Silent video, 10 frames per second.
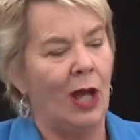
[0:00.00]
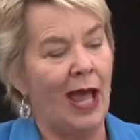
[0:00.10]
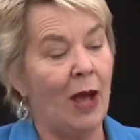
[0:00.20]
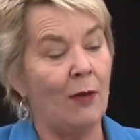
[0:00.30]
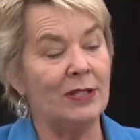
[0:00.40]

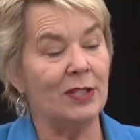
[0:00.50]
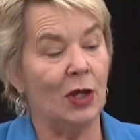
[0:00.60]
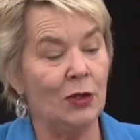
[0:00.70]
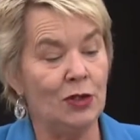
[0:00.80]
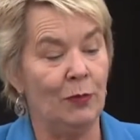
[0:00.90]
how it's
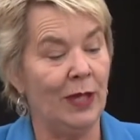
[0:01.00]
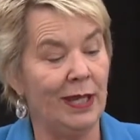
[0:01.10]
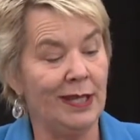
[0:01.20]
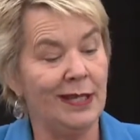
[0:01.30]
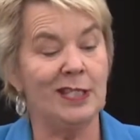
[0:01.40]
going to
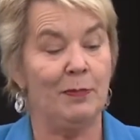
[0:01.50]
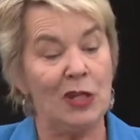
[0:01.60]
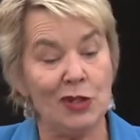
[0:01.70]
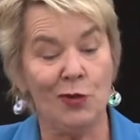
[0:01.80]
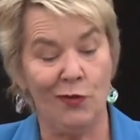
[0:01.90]
be
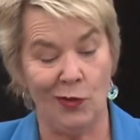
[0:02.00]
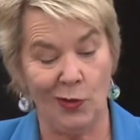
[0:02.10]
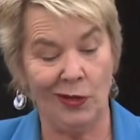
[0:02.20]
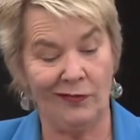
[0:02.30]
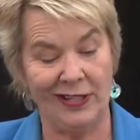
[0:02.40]
special for
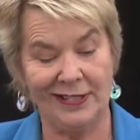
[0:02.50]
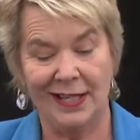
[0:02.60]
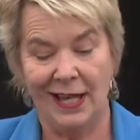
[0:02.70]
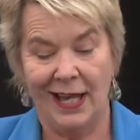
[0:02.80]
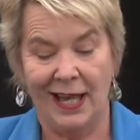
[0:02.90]
all of us.